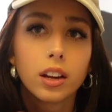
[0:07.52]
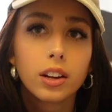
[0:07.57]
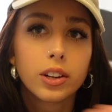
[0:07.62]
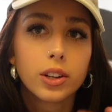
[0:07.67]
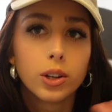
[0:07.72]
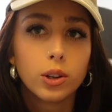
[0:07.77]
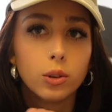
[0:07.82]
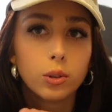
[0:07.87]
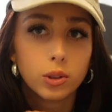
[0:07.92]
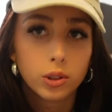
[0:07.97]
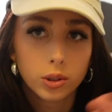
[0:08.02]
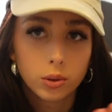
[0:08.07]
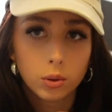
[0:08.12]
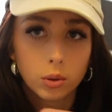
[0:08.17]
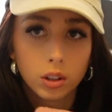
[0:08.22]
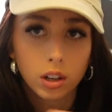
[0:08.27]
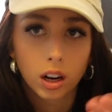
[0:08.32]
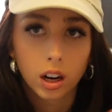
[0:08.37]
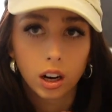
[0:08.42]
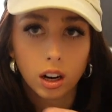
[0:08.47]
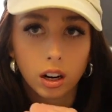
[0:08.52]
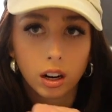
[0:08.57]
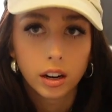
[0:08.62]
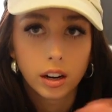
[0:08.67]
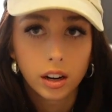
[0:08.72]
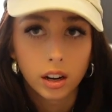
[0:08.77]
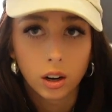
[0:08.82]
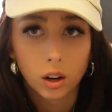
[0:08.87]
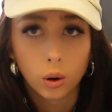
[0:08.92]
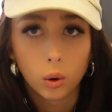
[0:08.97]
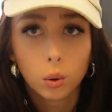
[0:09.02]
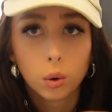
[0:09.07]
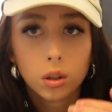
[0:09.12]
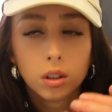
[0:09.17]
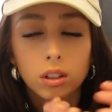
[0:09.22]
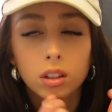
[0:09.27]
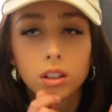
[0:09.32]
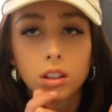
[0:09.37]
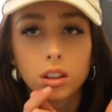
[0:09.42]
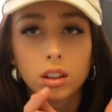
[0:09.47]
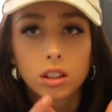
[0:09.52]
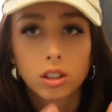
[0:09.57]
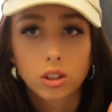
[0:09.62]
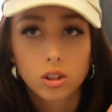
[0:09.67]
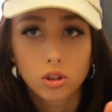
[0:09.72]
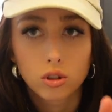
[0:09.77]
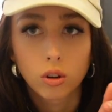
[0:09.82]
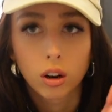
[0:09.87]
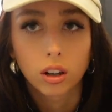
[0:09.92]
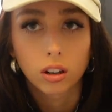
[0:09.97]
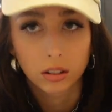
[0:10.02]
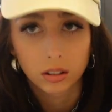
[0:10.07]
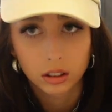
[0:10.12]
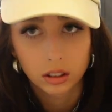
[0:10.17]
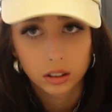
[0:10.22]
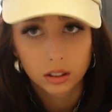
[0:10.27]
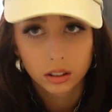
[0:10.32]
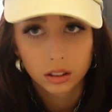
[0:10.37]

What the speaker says: You do not know the struggle